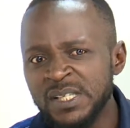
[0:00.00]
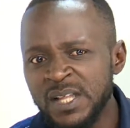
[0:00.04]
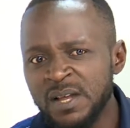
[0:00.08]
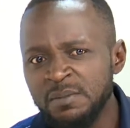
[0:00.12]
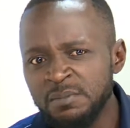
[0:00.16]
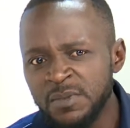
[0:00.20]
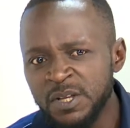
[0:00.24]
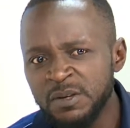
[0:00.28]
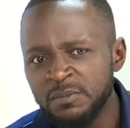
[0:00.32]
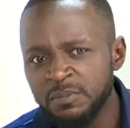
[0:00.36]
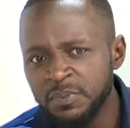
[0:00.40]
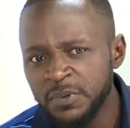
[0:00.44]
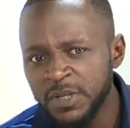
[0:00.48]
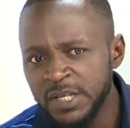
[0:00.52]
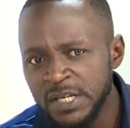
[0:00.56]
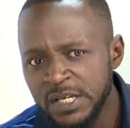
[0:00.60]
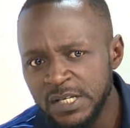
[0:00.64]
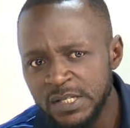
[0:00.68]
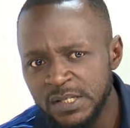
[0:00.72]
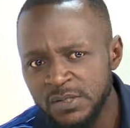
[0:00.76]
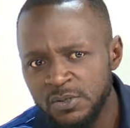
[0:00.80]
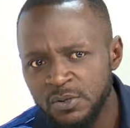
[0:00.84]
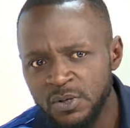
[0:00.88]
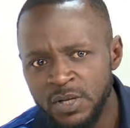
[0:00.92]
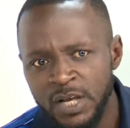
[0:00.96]
in
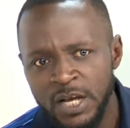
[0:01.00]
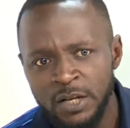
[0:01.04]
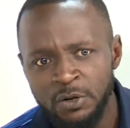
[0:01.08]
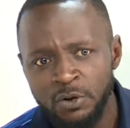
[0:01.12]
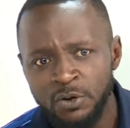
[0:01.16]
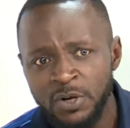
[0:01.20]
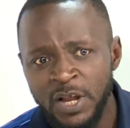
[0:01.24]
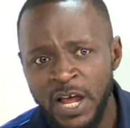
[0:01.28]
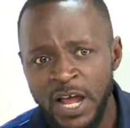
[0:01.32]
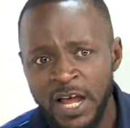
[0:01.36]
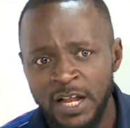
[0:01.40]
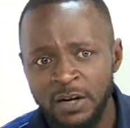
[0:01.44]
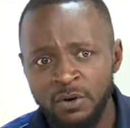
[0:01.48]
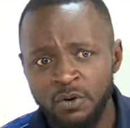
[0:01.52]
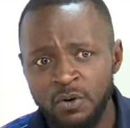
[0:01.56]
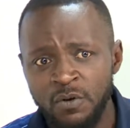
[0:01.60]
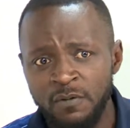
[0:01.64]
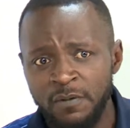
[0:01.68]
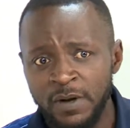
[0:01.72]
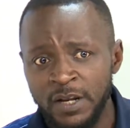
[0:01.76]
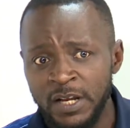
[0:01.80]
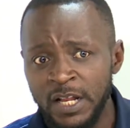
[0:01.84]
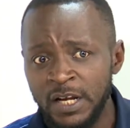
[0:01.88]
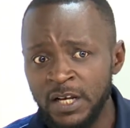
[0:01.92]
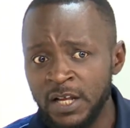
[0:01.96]
place. You cannot hand
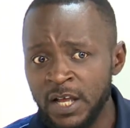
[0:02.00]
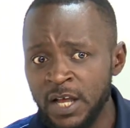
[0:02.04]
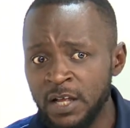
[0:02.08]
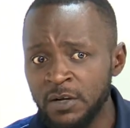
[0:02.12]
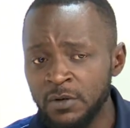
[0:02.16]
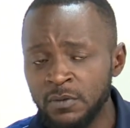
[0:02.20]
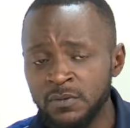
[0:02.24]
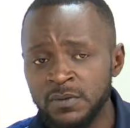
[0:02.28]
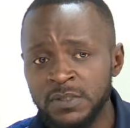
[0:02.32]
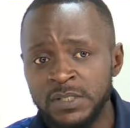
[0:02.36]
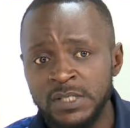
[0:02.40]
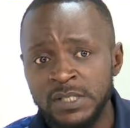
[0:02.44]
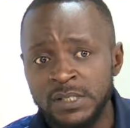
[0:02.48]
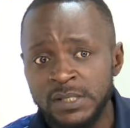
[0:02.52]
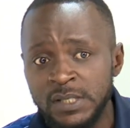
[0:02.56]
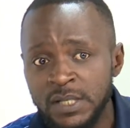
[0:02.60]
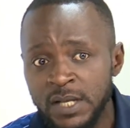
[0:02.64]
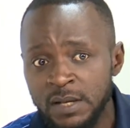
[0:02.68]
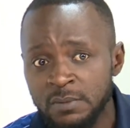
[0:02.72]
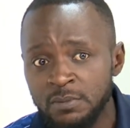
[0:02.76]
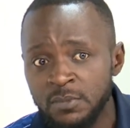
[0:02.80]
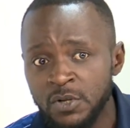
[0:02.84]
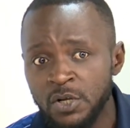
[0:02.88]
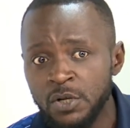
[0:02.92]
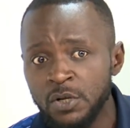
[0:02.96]
over that kind of
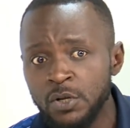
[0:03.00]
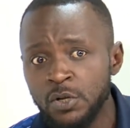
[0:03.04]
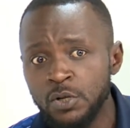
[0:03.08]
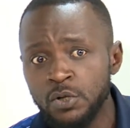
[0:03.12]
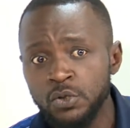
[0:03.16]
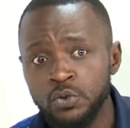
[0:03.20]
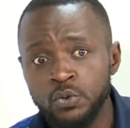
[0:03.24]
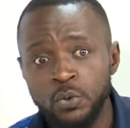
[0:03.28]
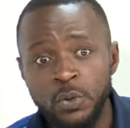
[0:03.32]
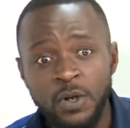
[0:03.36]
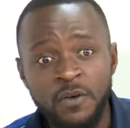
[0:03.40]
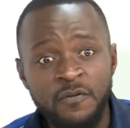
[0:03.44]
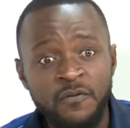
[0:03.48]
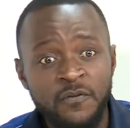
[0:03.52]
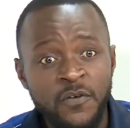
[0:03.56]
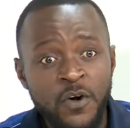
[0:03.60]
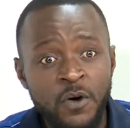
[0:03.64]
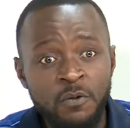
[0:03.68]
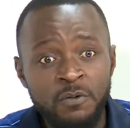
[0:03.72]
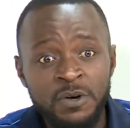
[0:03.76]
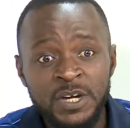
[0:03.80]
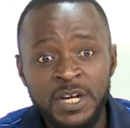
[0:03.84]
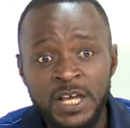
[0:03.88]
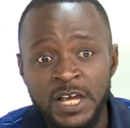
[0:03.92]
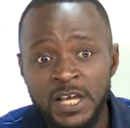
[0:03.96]
system to a
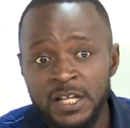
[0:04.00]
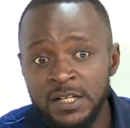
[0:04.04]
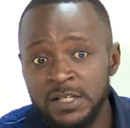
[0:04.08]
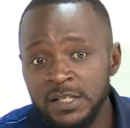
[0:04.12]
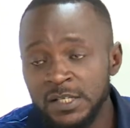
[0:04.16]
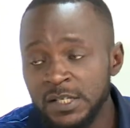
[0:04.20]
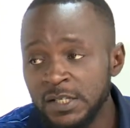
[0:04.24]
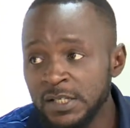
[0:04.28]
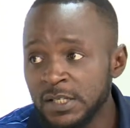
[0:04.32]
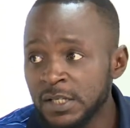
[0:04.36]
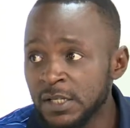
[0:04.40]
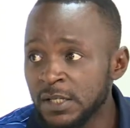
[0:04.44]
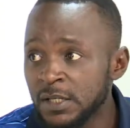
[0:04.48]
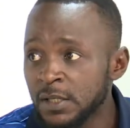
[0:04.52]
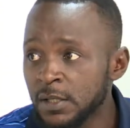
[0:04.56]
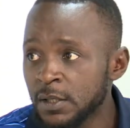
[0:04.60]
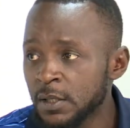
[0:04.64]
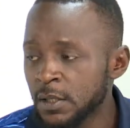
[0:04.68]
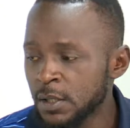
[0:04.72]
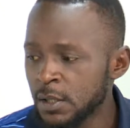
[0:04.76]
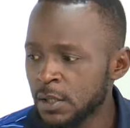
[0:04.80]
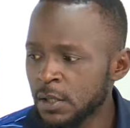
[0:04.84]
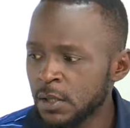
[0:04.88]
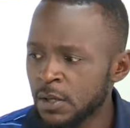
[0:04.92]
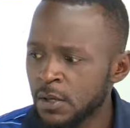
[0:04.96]
foreign entity.
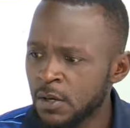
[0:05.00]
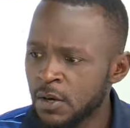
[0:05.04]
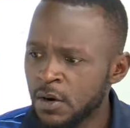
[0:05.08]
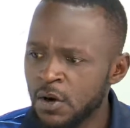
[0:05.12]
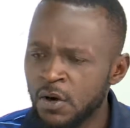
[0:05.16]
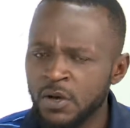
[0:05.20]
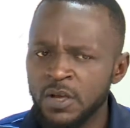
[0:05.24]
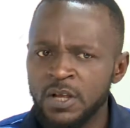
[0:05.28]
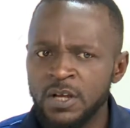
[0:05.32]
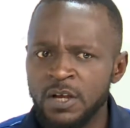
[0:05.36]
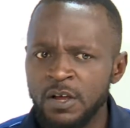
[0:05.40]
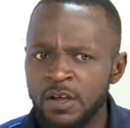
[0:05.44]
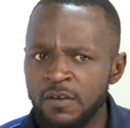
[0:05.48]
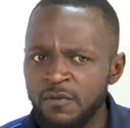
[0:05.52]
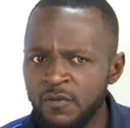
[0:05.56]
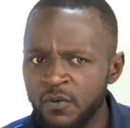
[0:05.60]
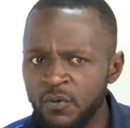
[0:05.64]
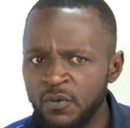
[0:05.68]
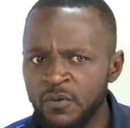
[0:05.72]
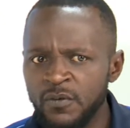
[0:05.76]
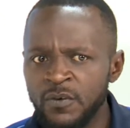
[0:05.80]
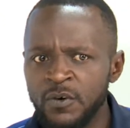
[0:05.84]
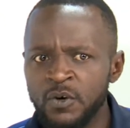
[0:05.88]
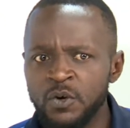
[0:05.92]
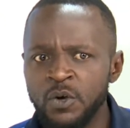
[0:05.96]
Okay, now if you
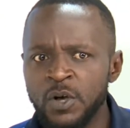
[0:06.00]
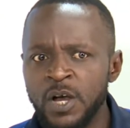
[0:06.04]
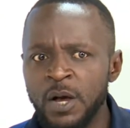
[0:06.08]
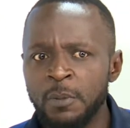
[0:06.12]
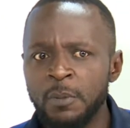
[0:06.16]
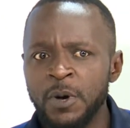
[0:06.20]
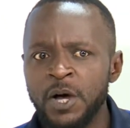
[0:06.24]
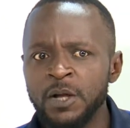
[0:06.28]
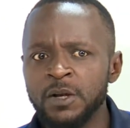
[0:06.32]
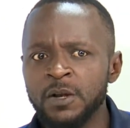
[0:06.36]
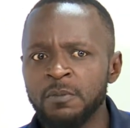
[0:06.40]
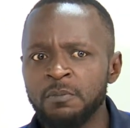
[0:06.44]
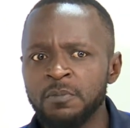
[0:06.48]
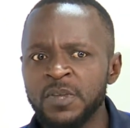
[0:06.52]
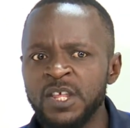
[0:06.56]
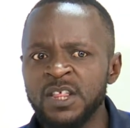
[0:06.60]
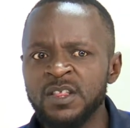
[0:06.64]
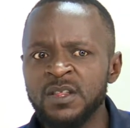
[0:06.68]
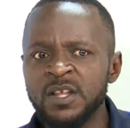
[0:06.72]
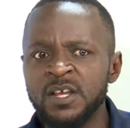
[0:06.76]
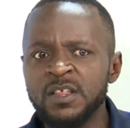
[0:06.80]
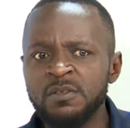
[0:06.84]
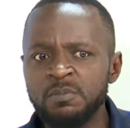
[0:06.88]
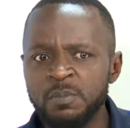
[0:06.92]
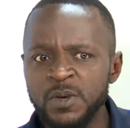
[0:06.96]
even look about the
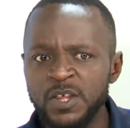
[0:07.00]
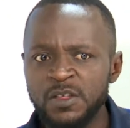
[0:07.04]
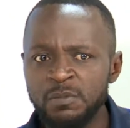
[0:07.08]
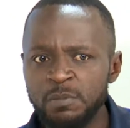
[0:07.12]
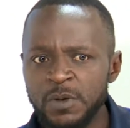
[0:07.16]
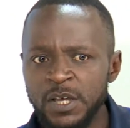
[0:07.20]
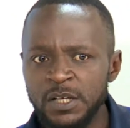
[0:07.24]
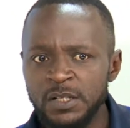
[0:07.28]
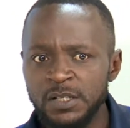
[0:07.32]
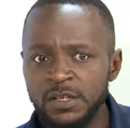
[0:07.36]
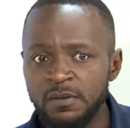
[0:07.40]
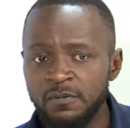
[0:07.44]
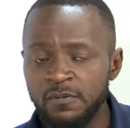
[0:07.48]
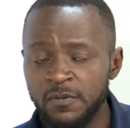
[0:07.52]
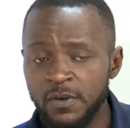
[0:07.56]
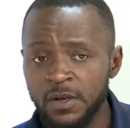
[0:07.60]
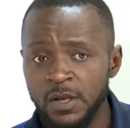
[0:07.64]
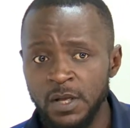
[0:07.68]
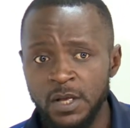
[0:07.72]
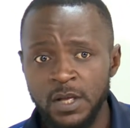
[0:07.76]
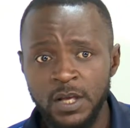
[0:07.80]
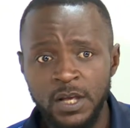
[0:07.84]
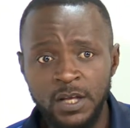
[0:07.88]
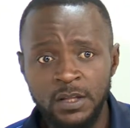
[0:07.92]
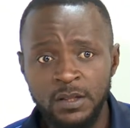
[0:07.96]
business perspective,
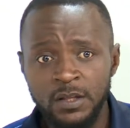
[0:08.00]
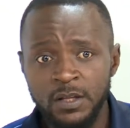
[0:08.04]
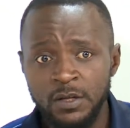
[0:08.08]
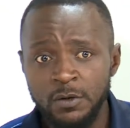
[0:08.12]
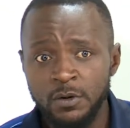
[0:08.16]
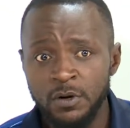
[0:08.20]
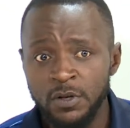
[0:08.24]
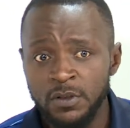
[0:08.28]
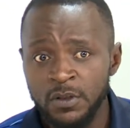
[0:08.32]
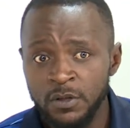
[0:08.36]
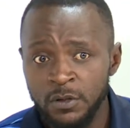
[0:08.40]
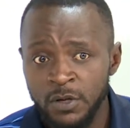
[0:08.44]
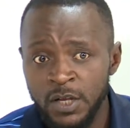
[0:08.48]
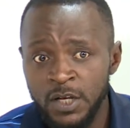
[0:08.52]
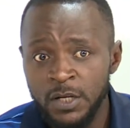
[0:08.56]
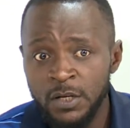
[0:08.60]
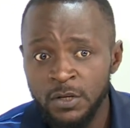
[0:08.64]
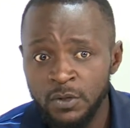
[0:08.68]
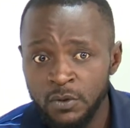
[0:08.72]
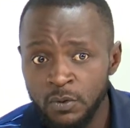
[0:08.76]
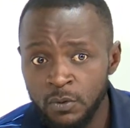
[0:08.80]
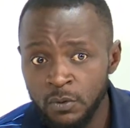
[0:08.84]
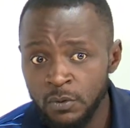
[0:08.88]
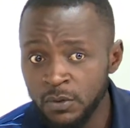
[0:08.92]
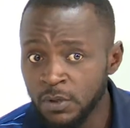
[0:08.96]
is it costing any
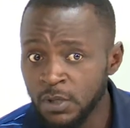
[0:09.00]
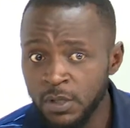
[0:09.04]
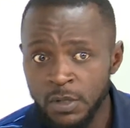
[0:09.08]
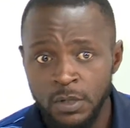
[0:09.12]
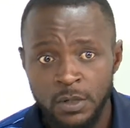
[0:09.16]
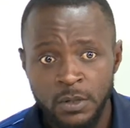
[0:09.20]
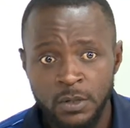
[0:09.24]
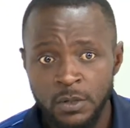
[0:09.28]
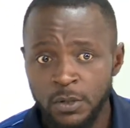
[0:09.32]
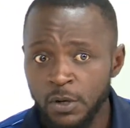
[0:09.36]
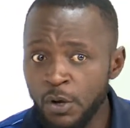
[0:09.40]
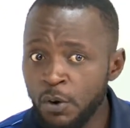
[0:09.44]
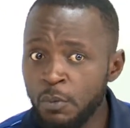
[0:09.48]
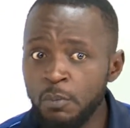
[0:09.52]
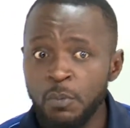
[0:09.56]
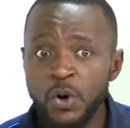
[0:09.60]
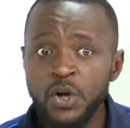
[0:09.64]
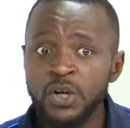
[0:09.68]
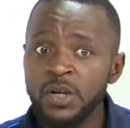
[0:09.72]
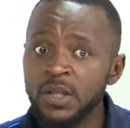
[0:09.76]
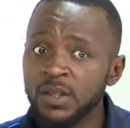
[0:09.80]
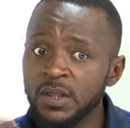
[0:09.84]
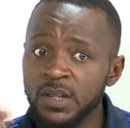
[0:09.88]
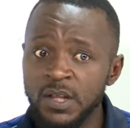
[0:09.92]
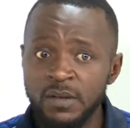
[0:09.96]
good? No,
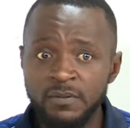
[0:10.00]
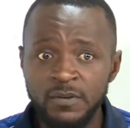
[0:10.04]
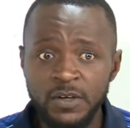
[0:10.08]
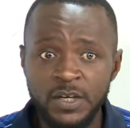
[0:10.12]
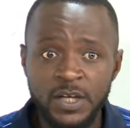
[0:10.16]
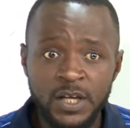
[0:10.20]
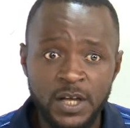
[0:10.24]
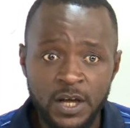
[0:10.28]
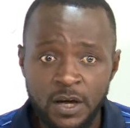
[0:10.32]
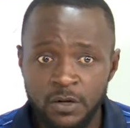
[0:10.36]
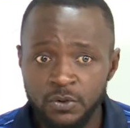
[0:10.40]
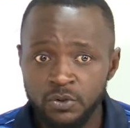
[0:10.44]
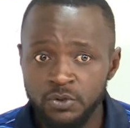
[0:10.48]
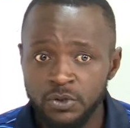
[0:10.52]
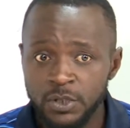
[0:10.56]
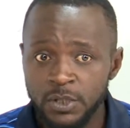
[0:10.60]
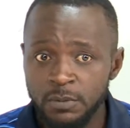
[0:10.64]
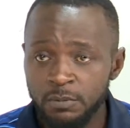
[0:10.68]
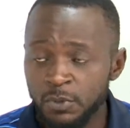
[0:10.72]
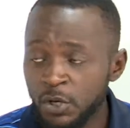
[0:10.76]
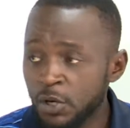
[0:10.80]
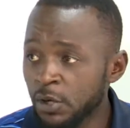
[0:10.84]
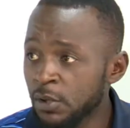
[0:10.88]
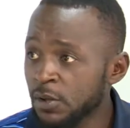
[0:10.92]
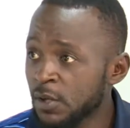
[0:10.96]
money is leaving the country
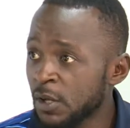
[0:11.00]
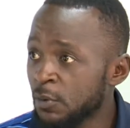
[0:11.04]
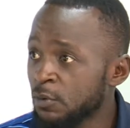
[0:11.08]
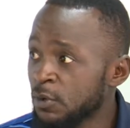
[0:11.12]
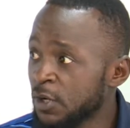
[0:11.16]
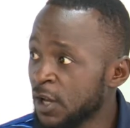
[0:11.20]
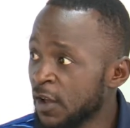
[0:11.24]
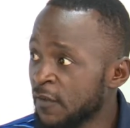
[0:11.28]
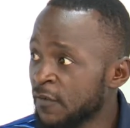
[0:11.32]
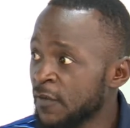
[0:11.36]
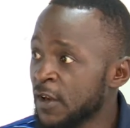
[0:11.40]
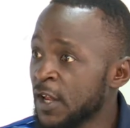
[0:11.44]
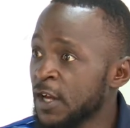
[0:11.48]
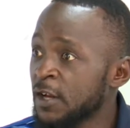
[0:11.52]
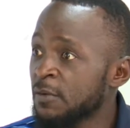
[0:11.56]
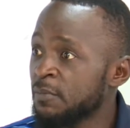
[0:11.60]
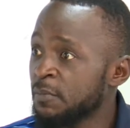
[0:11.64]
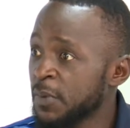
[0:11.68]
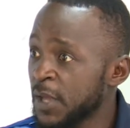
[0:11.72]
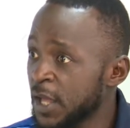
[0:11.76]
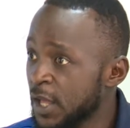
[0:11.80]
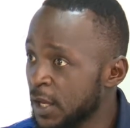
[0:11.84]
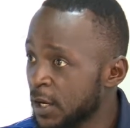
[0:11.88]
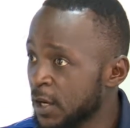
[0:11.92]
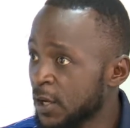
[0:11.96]
because they will definitely
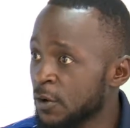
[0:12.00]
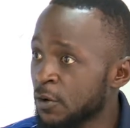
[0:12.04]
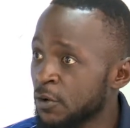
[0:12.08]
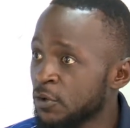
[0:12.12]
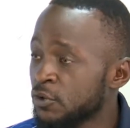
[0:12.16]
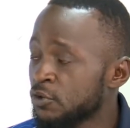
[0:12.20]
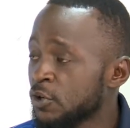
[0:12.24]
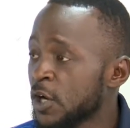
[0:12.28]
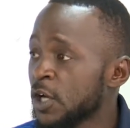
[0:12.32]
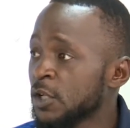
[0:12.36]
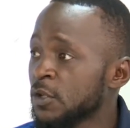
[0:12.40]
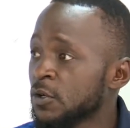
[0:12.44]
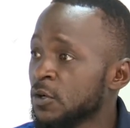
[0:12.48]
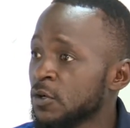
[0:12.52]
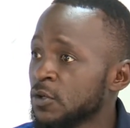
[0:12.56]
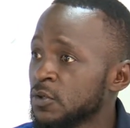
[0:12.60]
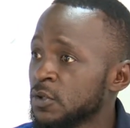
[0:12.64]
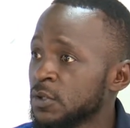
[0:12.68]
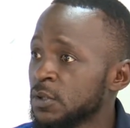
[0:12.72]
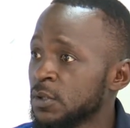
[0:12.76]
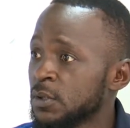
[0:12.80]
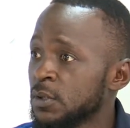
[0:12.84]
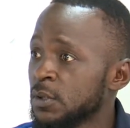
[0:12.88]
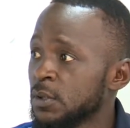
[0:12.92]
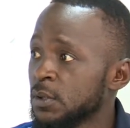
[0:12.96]
pay the contractors.
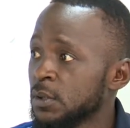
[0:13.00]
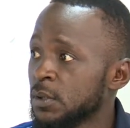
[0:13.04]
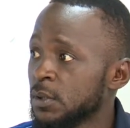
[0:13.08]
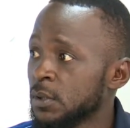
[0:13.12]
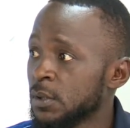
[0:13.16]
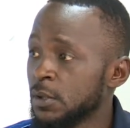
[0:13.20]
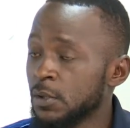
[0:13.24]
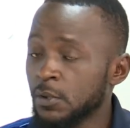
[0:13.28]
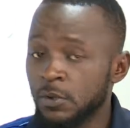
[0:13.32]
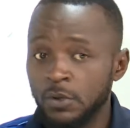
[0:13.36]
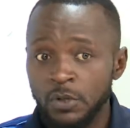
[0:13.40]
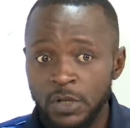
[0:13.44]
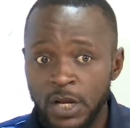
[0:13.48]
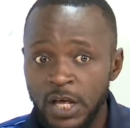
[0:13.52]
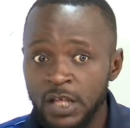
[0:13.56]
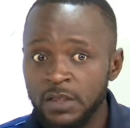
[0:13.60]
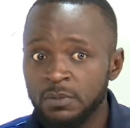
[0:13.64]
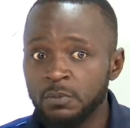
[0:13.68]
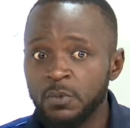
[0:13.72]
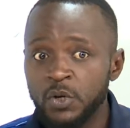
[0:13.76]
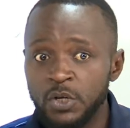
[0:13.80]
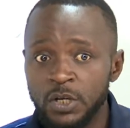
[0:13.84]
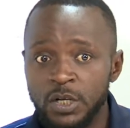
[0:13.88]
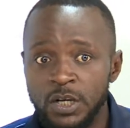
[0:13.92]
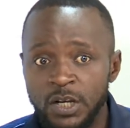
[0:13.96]
So that's
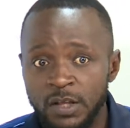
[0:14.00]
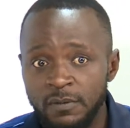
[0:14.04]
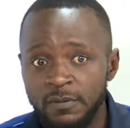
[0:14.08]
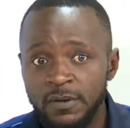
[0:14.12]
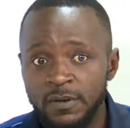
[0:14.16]
money leaving the